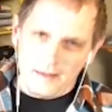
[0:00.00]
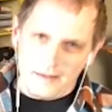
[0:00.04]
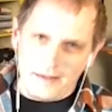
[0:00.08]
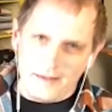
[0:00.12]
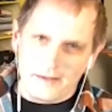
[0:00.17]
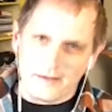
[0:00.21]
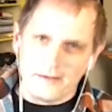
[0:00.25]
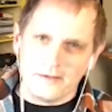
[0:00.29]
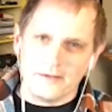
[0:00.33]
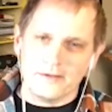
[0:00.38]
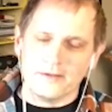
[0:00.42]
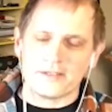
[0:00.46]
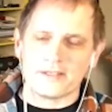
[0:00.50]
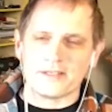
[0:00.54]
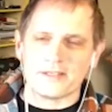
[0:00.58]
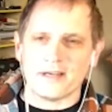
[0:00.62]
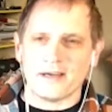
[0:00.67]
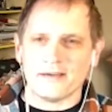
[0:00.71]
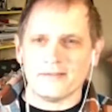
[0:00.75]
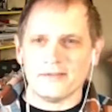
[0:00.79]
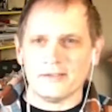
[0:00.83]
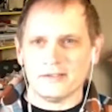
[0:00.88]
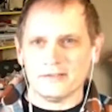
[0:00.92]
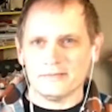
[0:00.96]
Thank you,
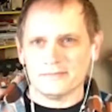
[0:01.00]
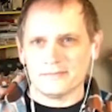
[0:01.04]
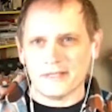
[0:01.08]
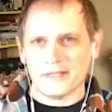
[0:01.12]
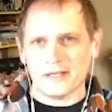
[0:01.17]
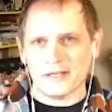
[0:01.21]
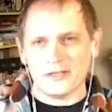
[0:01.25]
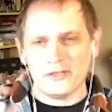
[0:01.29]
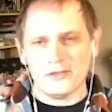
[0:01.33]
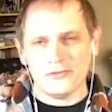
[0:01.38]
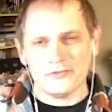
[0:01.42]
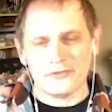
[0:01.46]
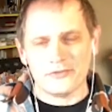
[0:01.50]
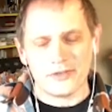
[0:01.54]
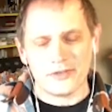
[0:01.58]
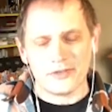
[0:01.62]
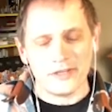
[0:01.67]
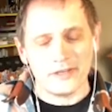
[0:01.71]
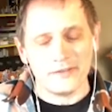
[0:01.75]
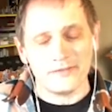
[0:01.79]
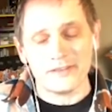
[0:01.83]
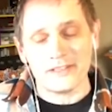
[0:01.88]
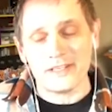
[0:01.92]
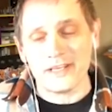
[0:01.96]
Gustavo. Thank you for
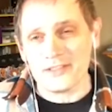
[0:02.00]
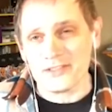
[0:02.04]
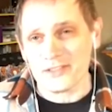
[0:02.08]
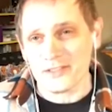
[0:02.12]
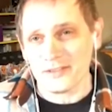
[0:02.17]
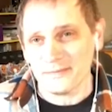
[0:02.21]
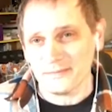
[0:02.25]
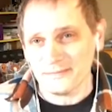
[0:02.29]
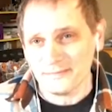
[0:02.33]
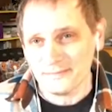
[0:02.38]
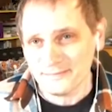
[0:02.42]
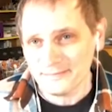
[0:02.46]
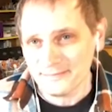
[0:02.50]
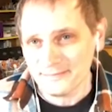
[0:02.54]
the invitation.